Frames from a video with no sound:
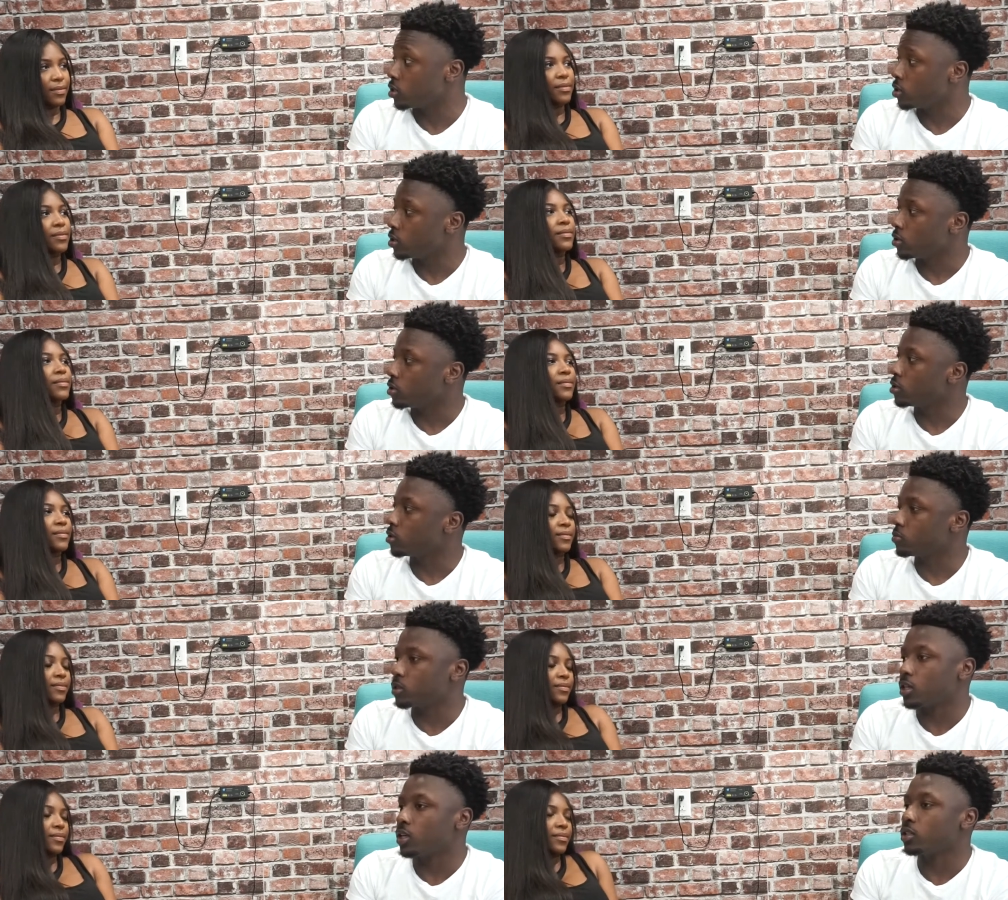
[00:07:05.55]
Speaker 1: Mm. You know what I'm
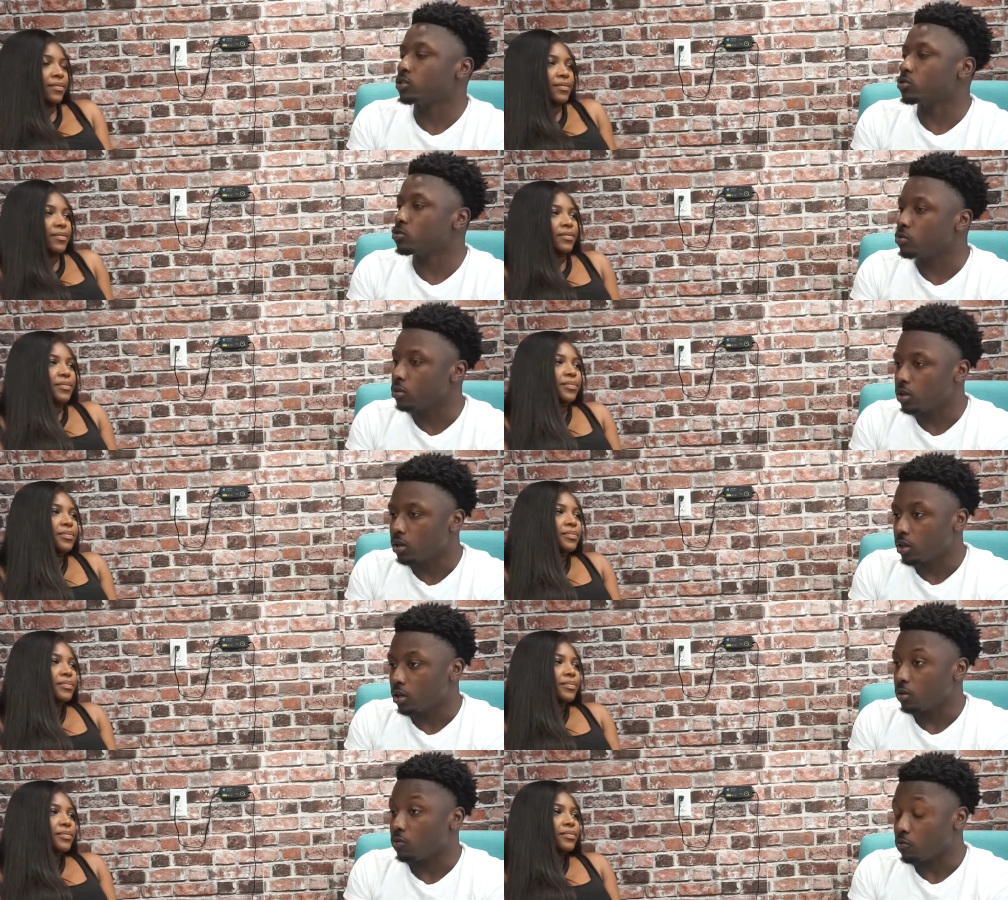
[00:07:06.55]
mm. saying? So
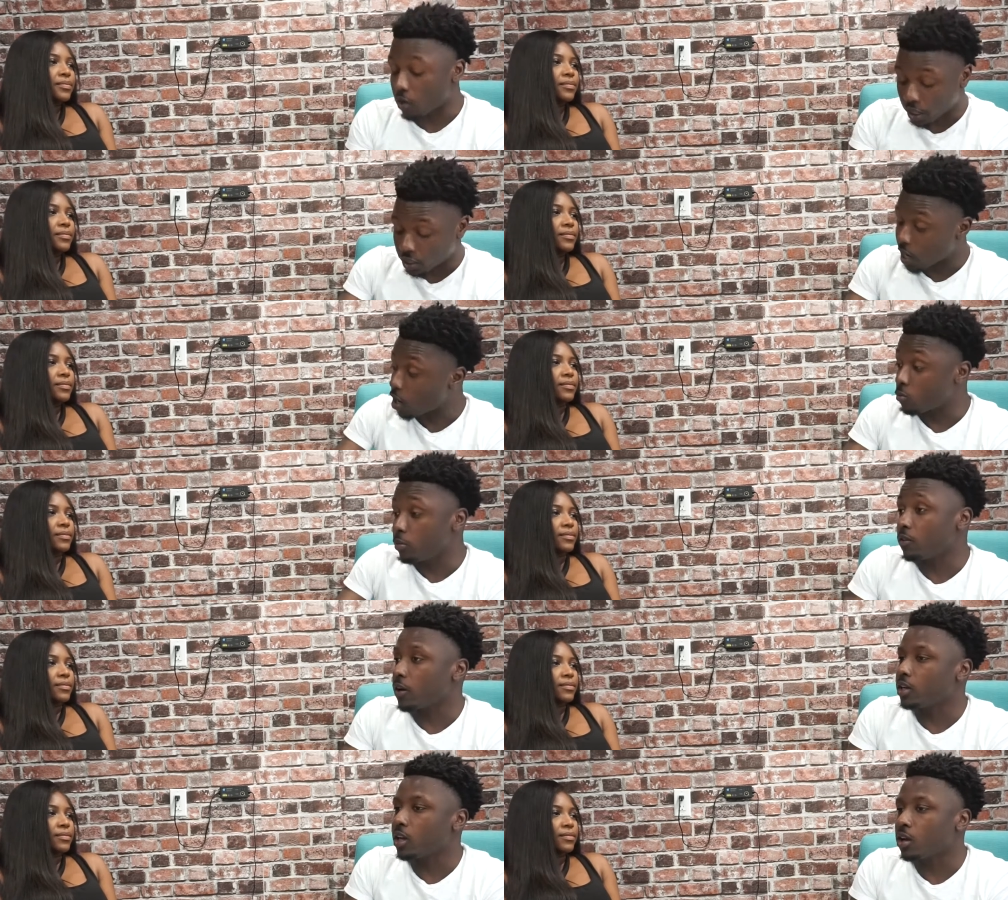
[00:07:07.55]
right now, me
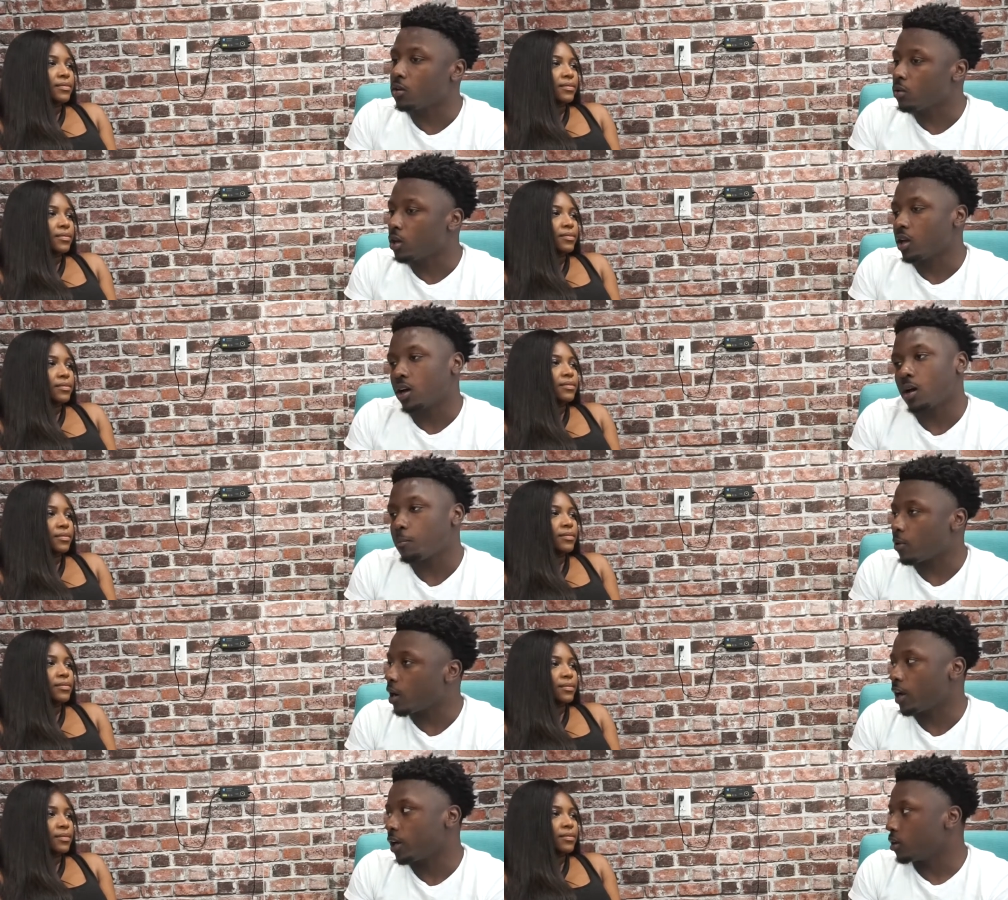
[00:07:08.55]
right now, I
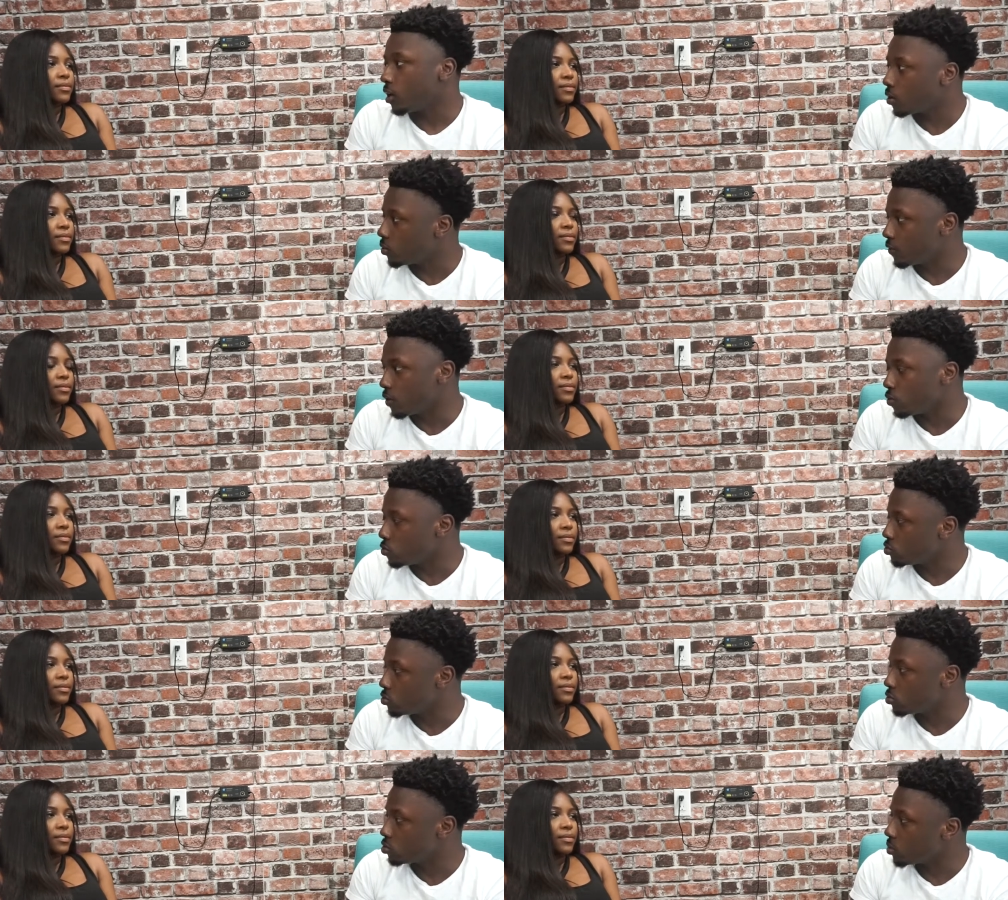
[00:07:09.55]
probably I don't even use
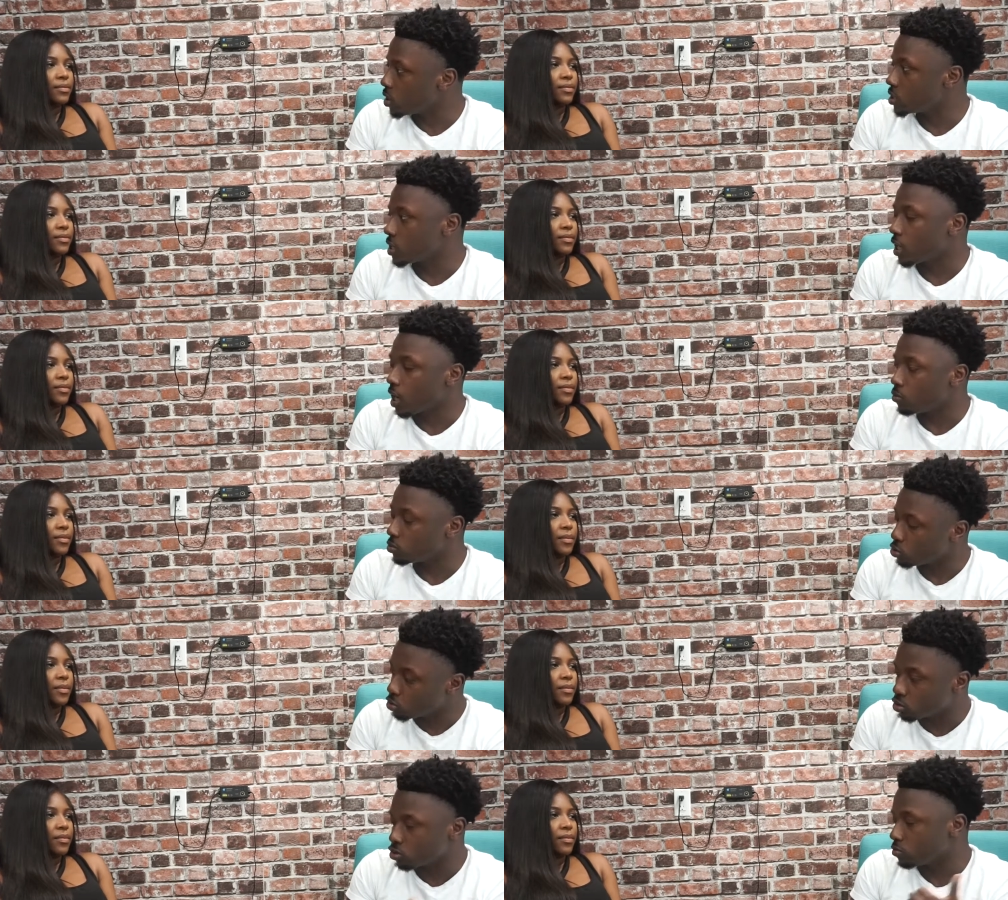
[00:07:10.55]
those words like I was
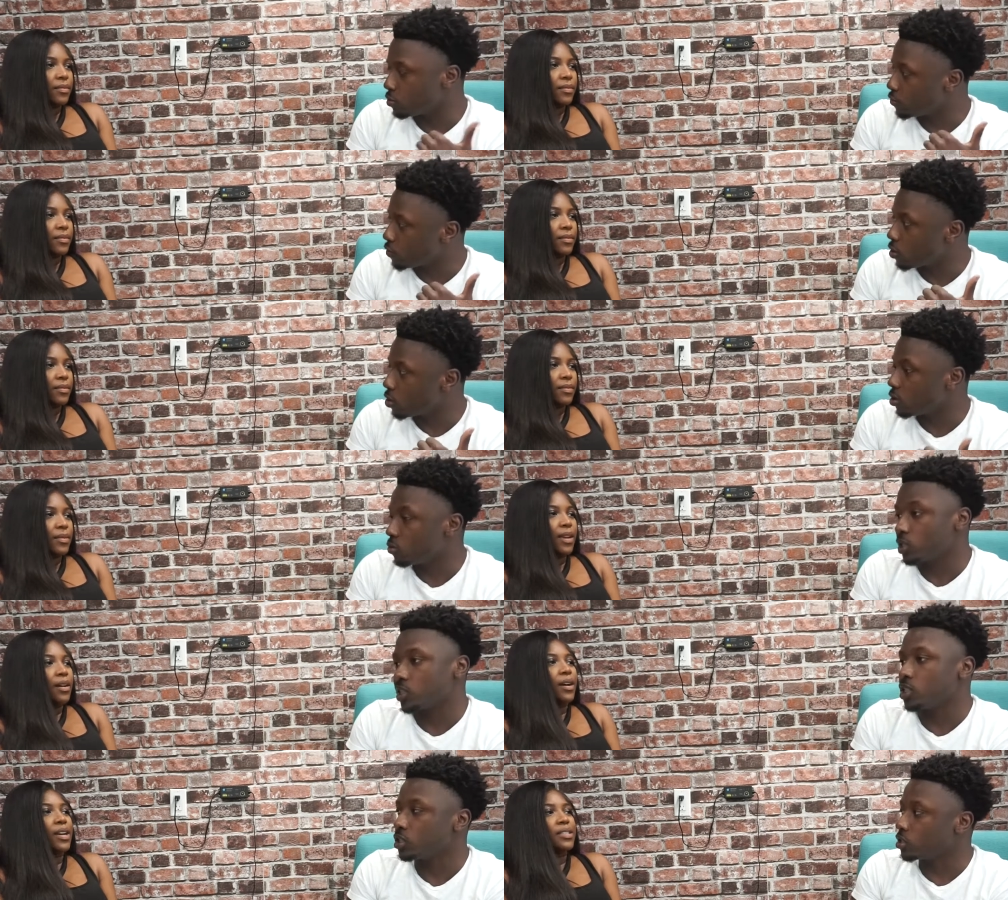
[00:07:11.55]
using them before, which
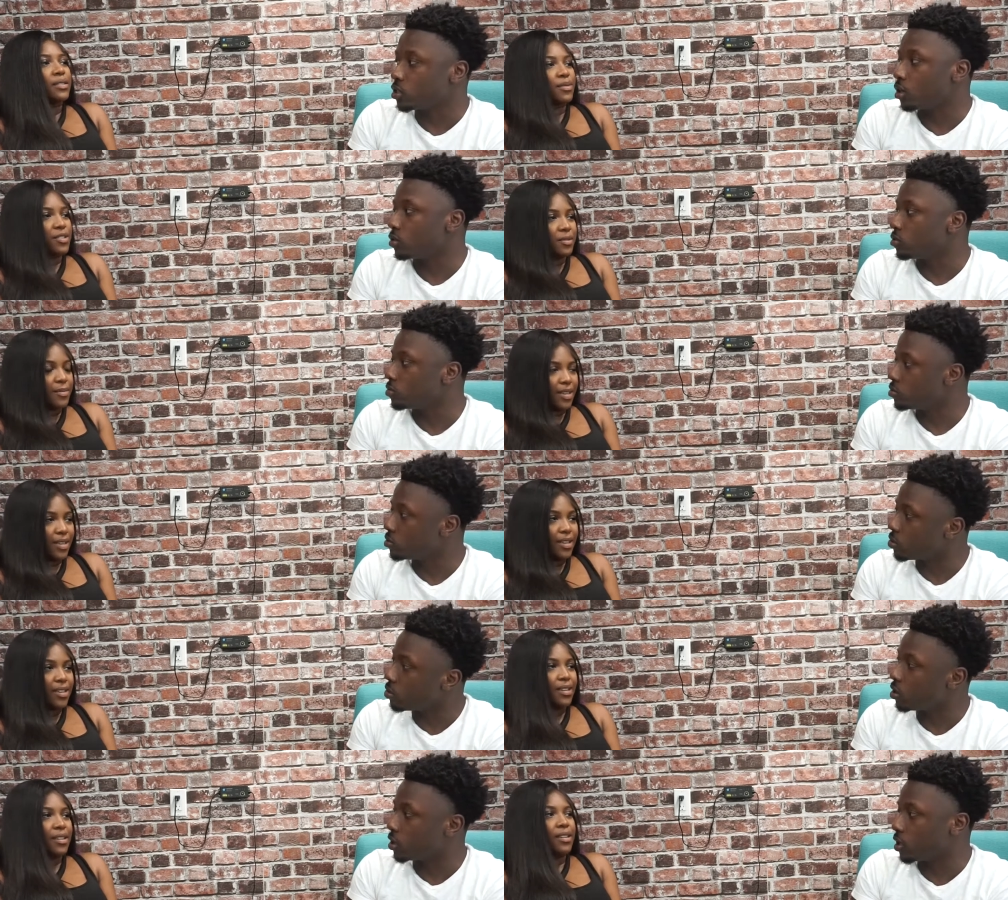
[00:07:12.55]
I need I to see start what you mean.
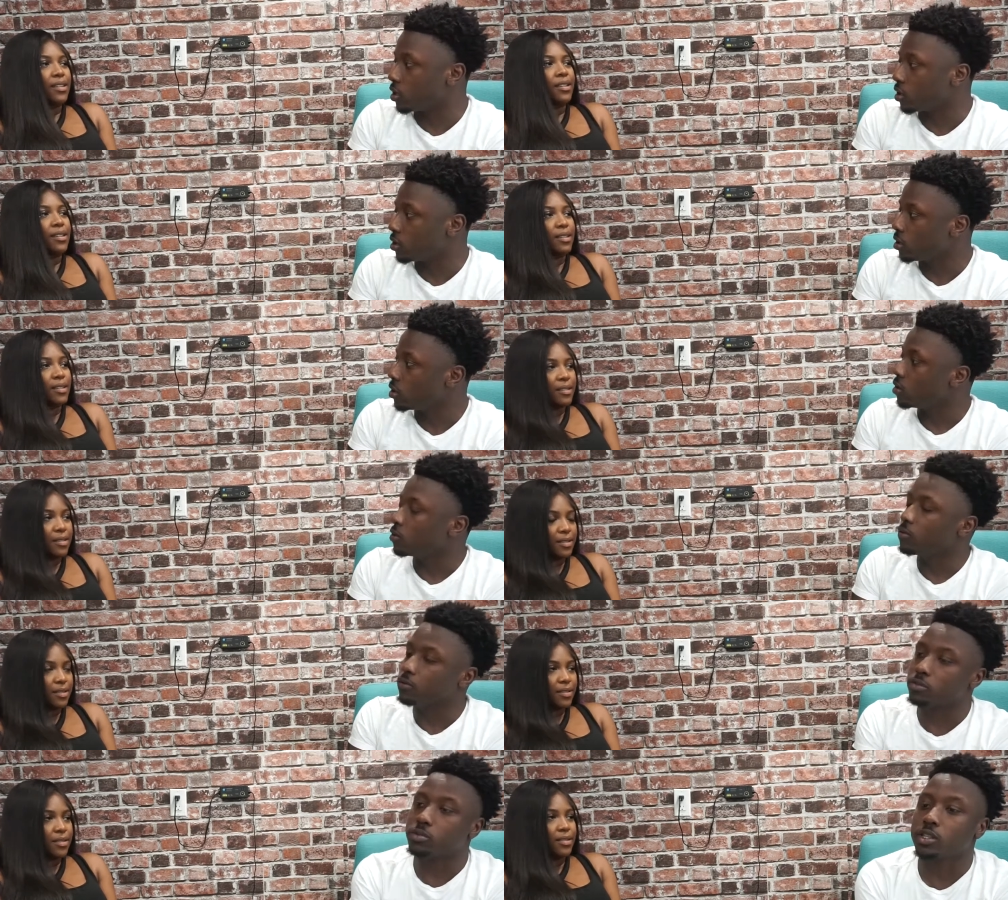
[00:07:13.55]
doing again. You
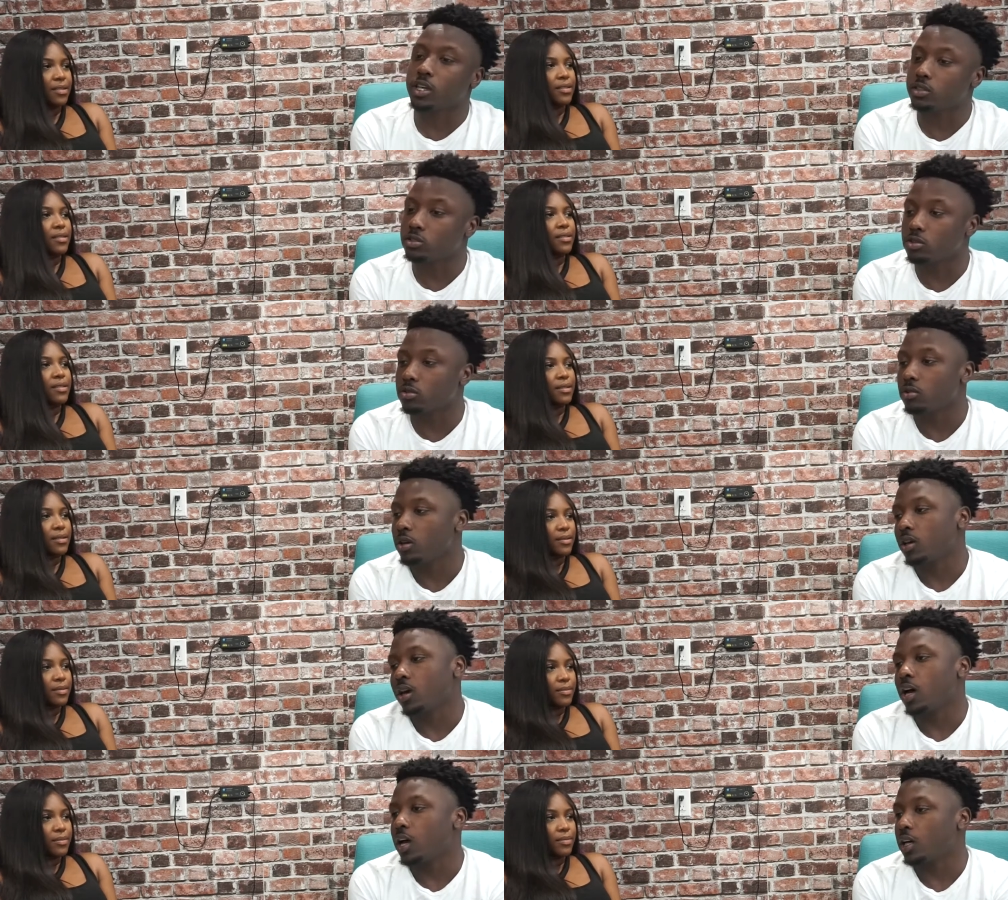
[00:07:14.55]
feel what I'm saying? So
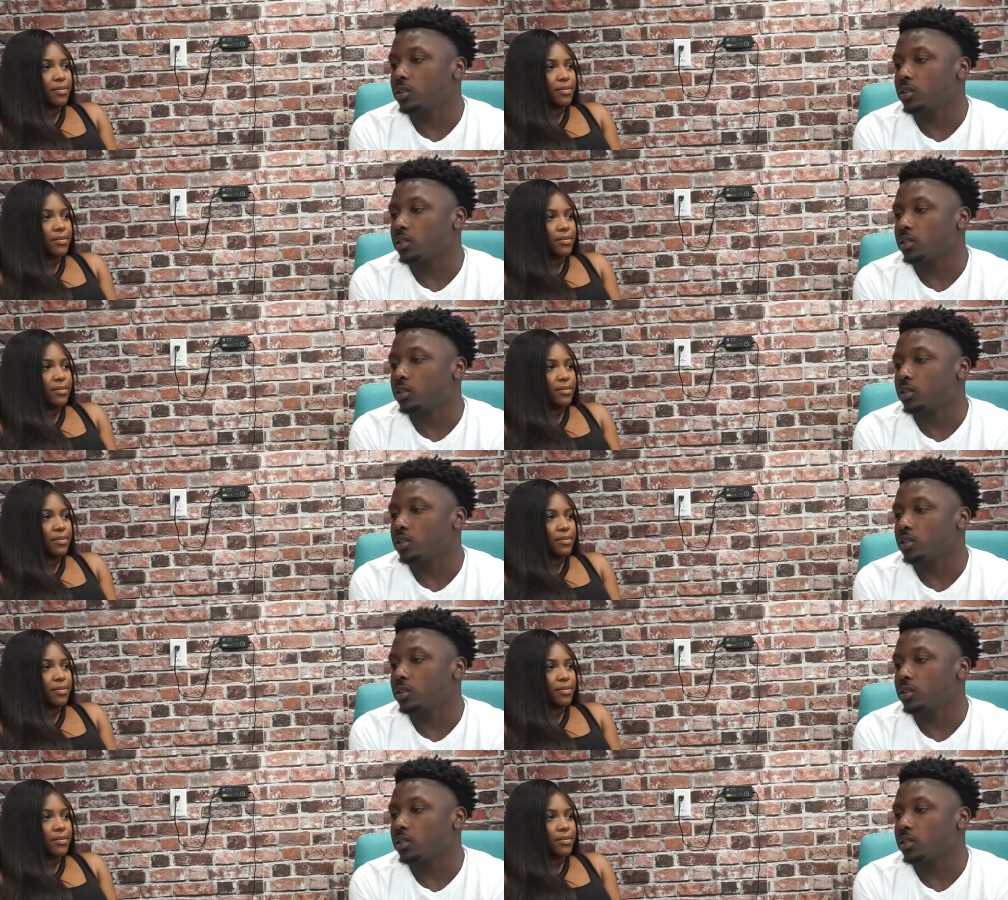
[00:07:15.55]
I